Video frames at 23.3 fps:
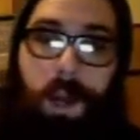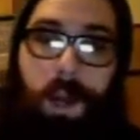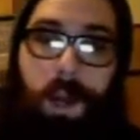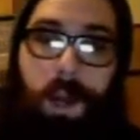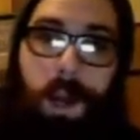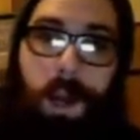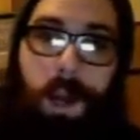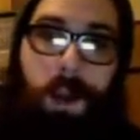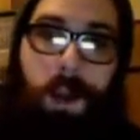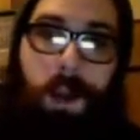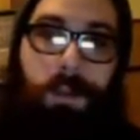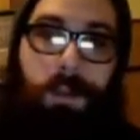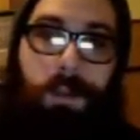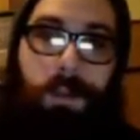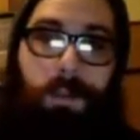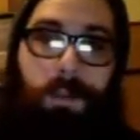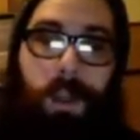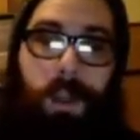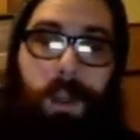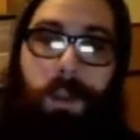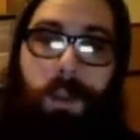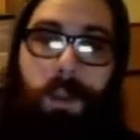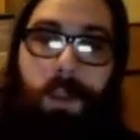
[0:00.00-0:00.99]

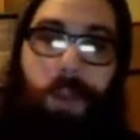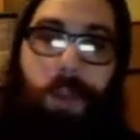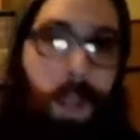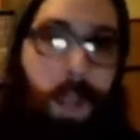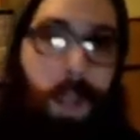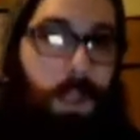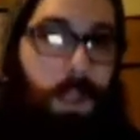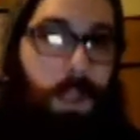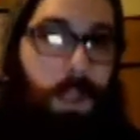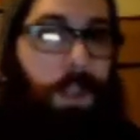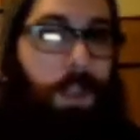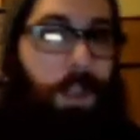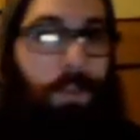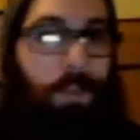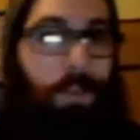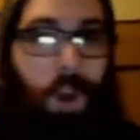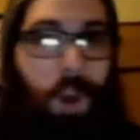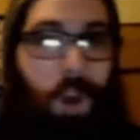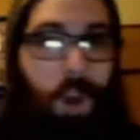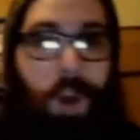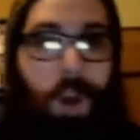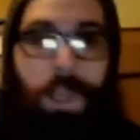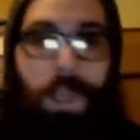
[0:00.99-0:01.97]
Ryan, thank you for
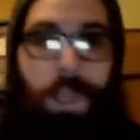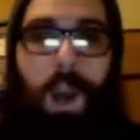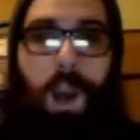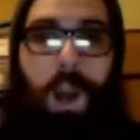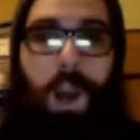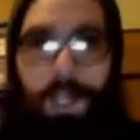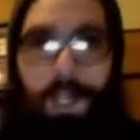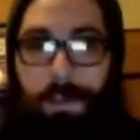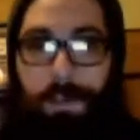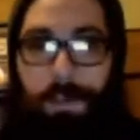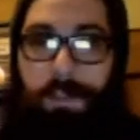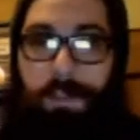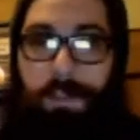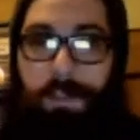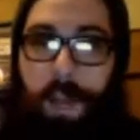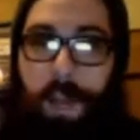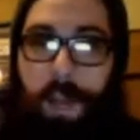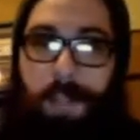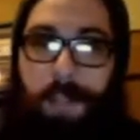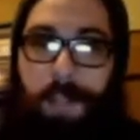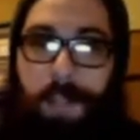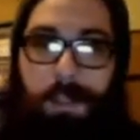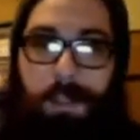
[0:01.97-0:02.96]
all the awesome
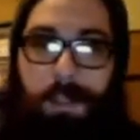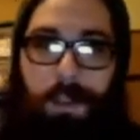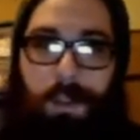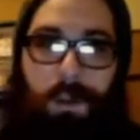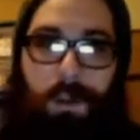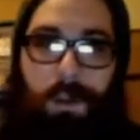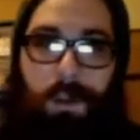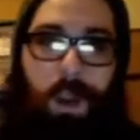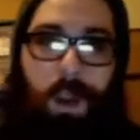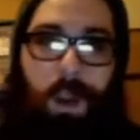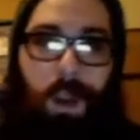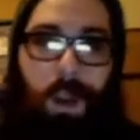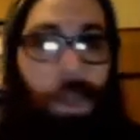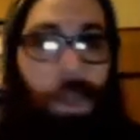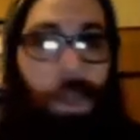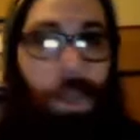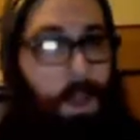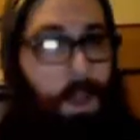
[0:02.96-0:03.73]
advice. You are